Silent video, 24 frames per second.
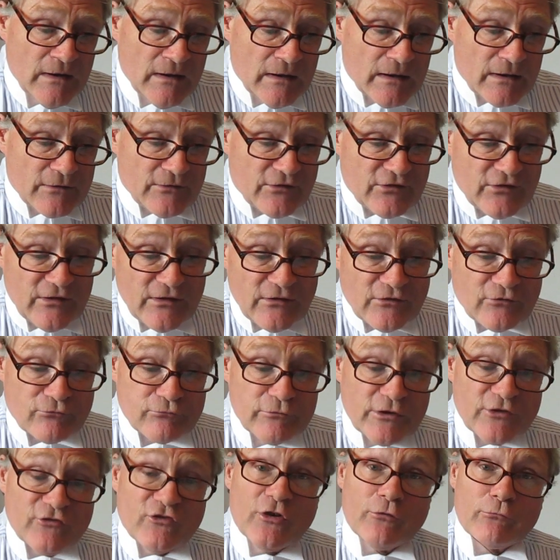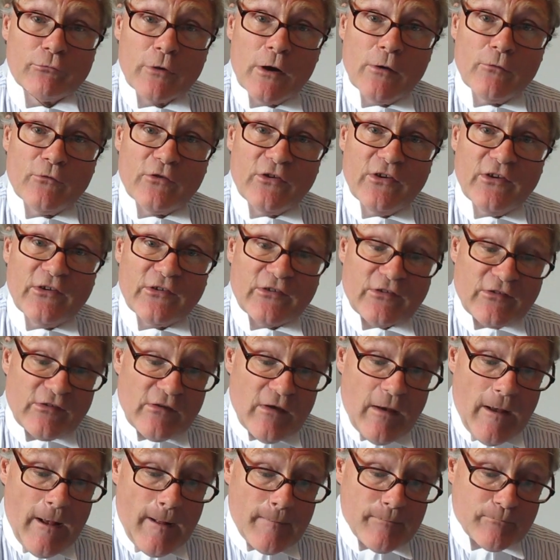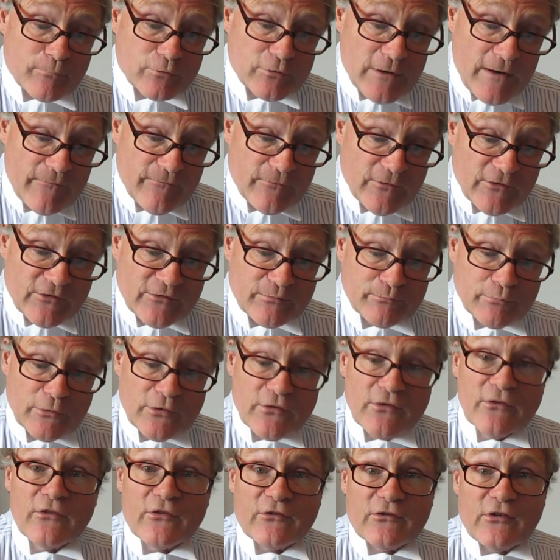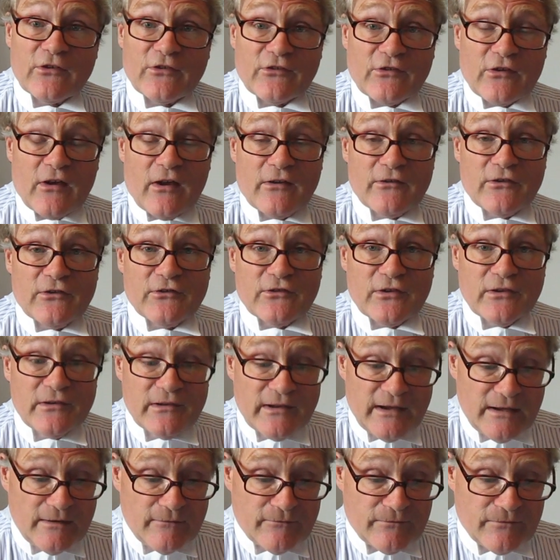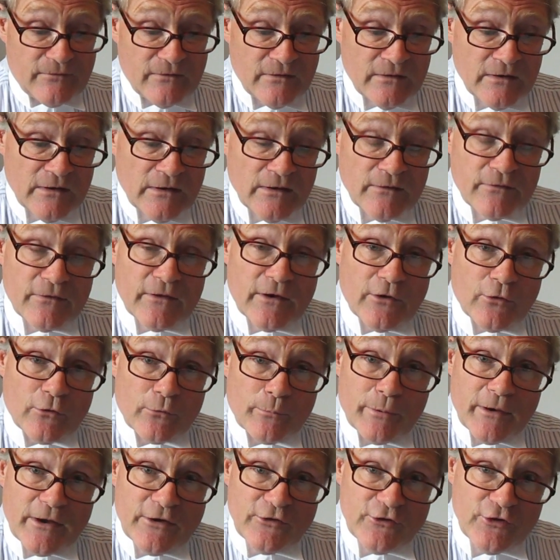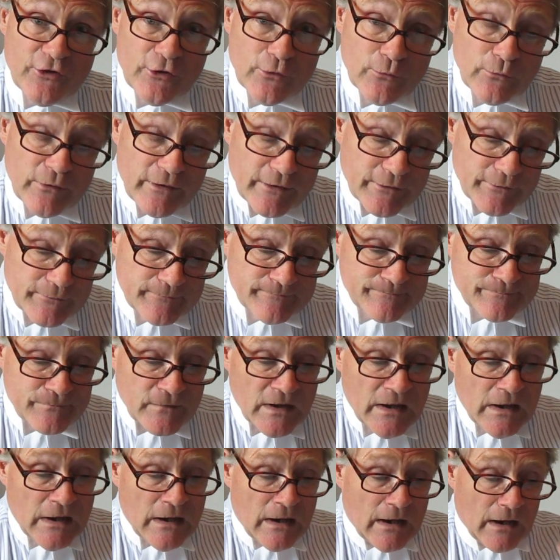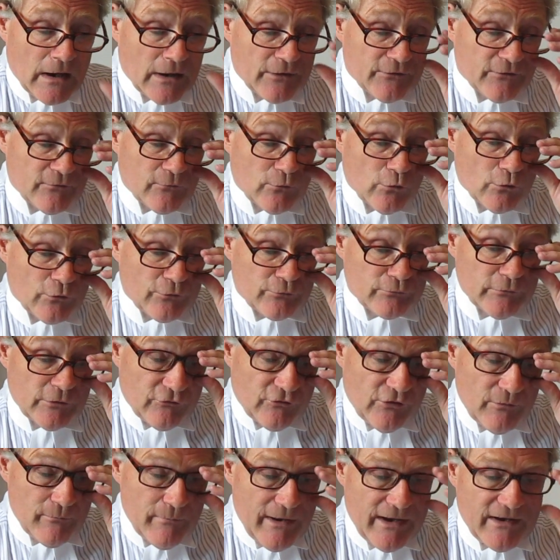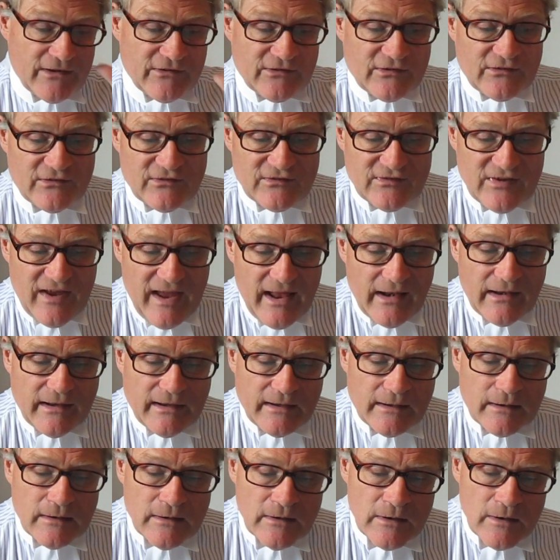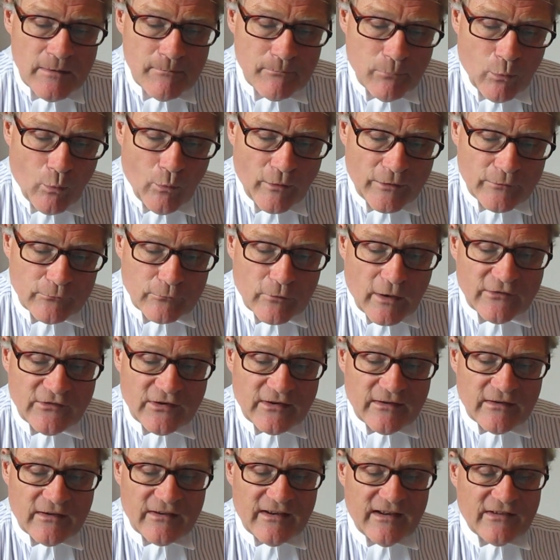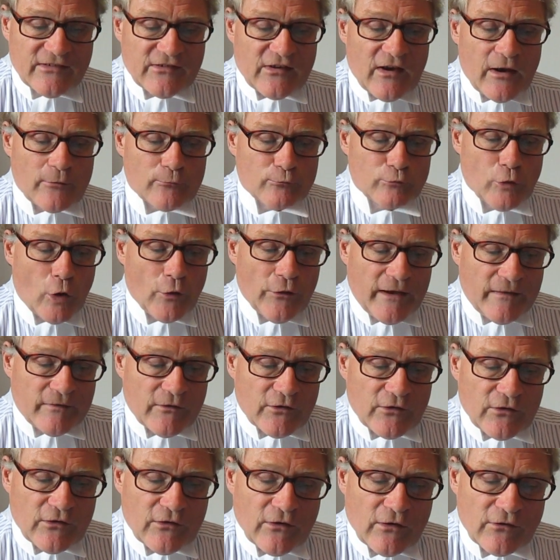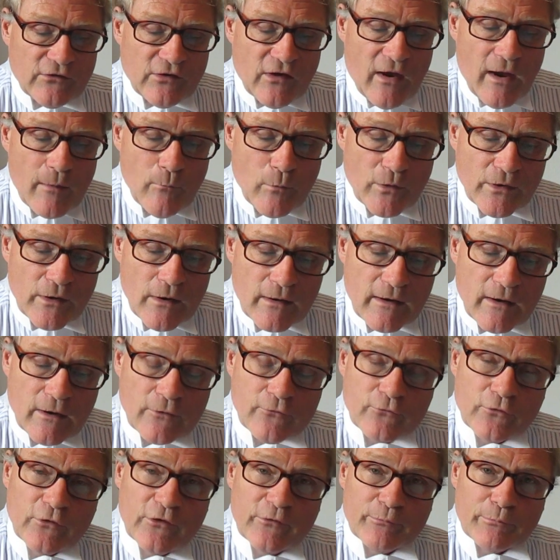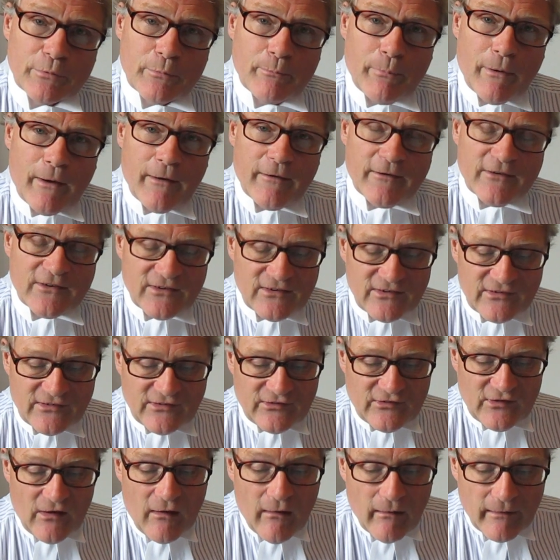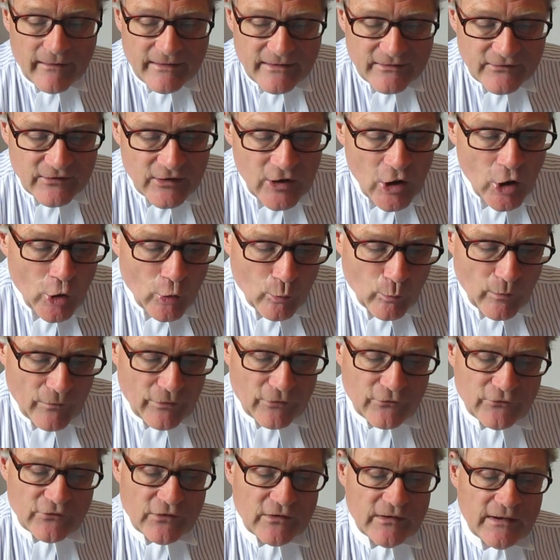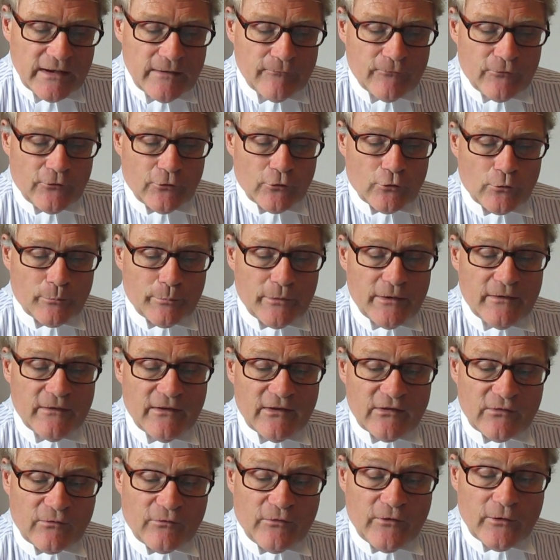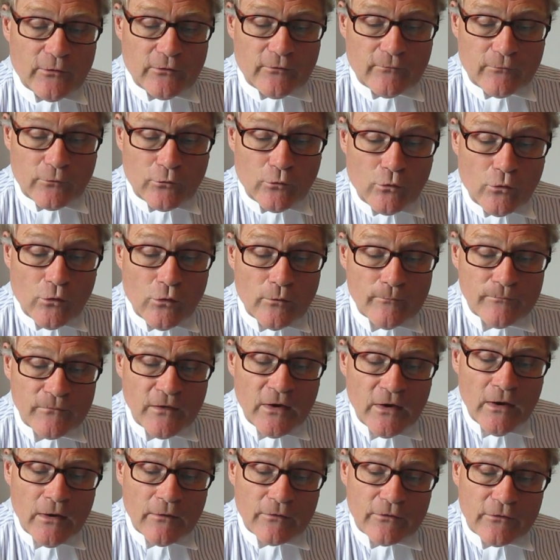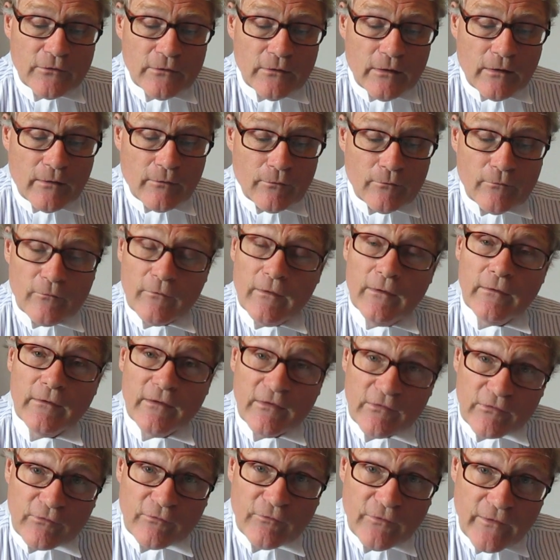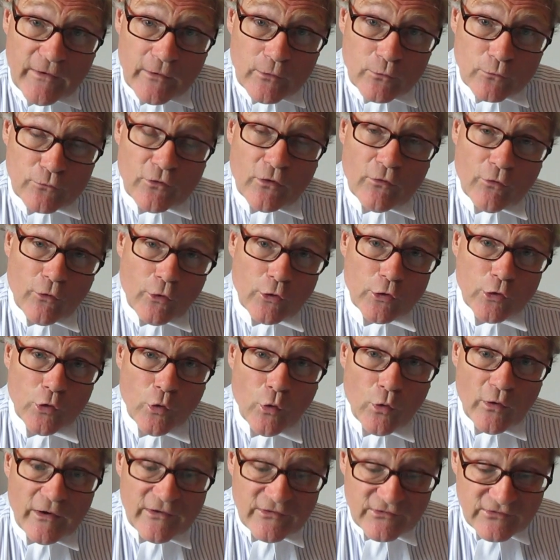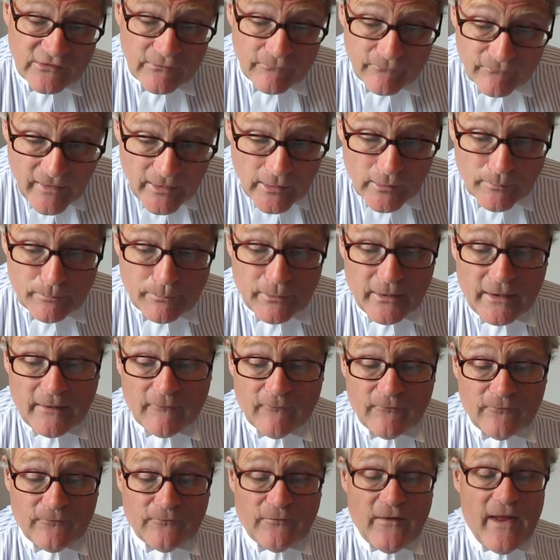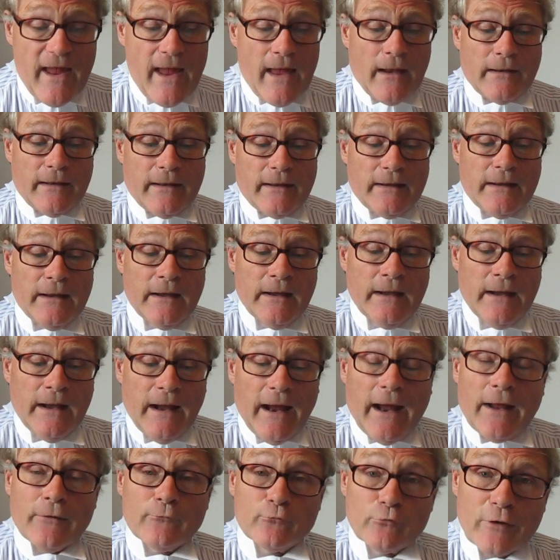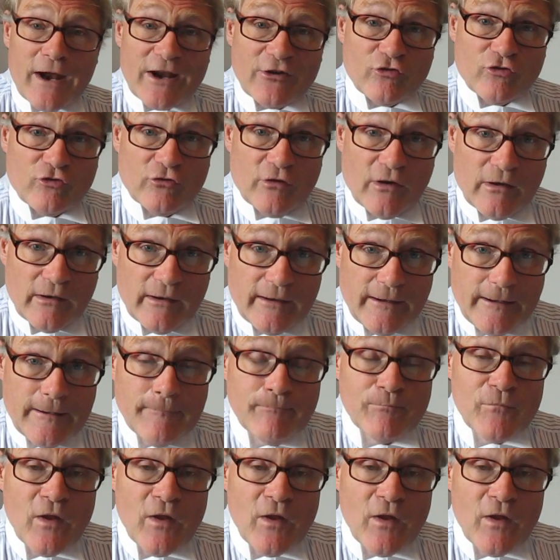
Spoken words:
And since Ritchie wrote his preface, Britain's decided to leave the European Union. And of course, Ritchie makes a telling point, writing that it's ironic that at a time when our country is preparing to decide whether to leave Europe, in this field of law, the law is developing fairly and rationally,